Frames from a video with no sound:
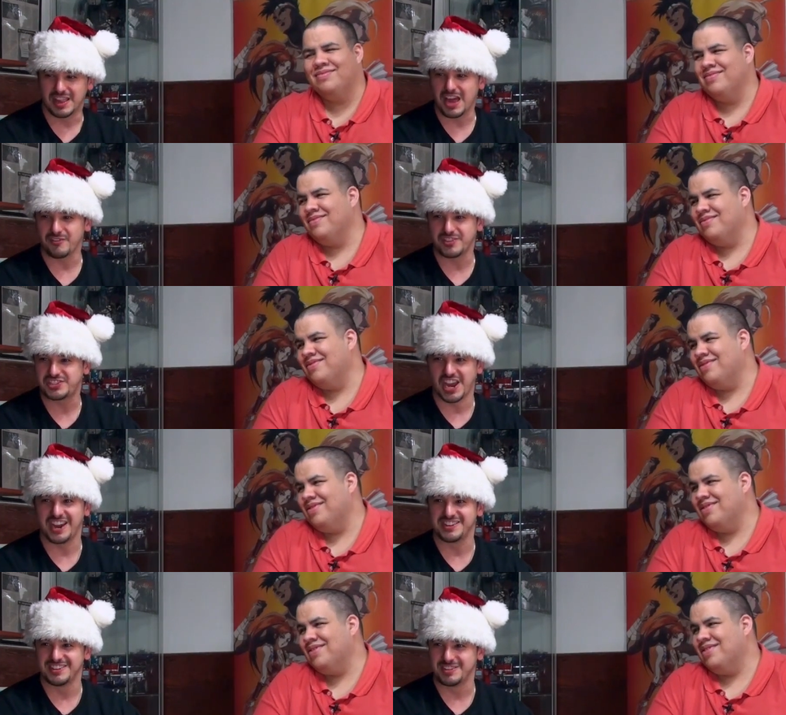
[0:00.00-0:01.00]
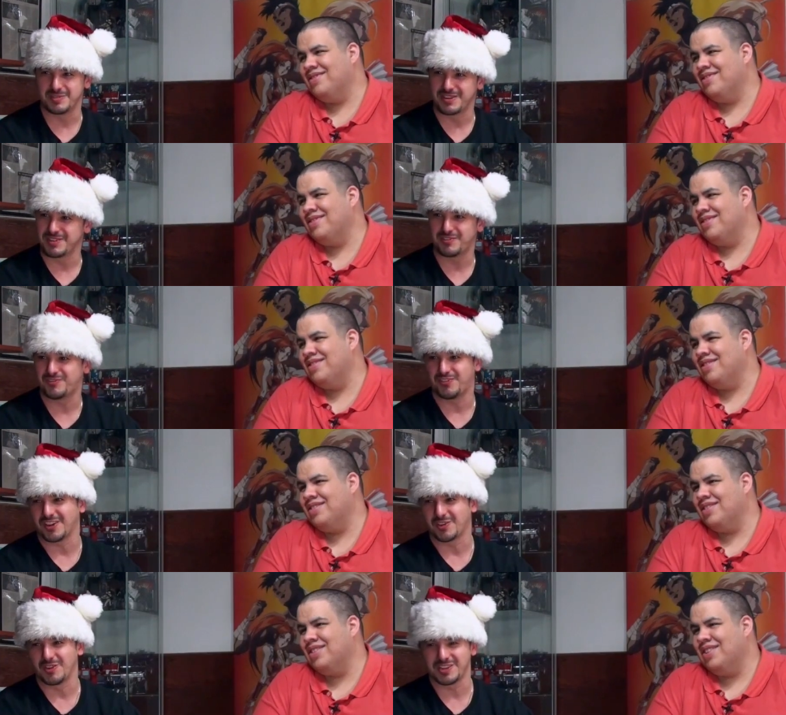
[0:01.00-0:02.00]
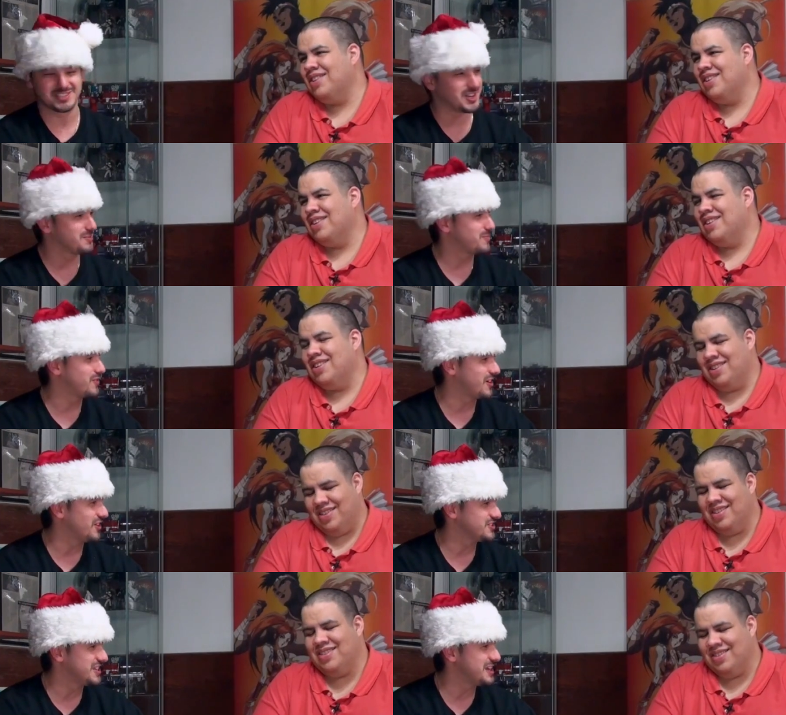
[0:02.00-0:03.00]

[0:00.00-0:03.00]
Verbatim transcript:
Speaker 1: a, lot of vagina and whatever the fuck all of these other girls'